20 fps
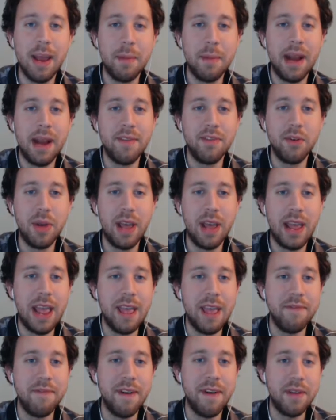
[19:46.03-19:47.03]
I mean,
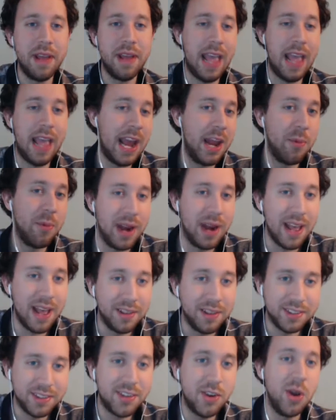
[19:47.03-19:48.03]
if anyone
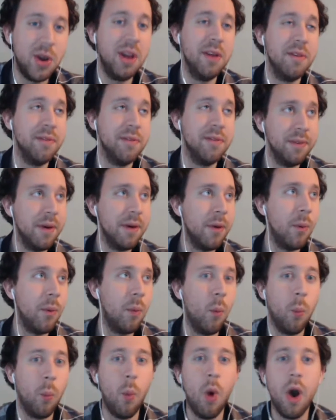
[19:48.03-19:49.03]
else could have
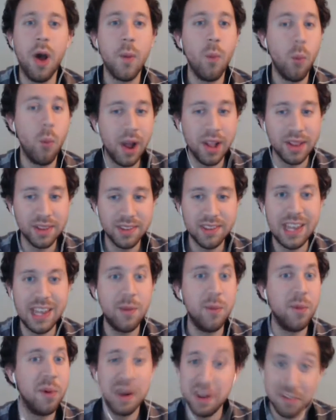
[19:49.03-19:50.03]
won once, he
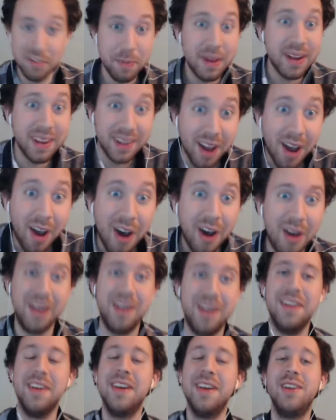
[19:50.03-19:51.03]
would have been
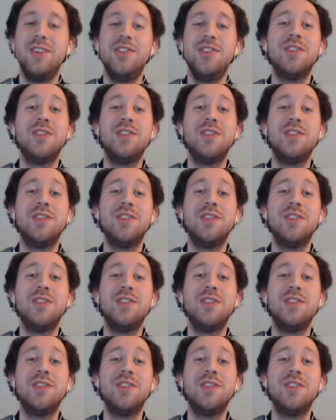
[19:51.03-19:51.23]
gone. Just